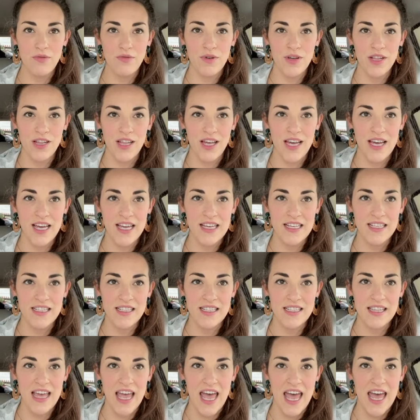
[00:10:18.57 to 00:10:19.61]
I
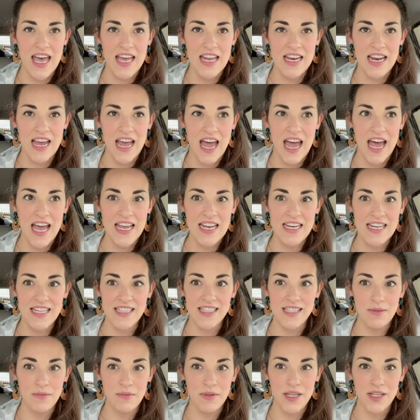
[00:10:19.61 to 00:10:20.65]
realized that I
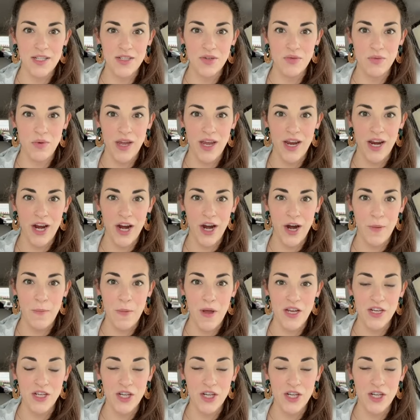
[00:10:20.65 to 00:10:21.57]
need something to wear.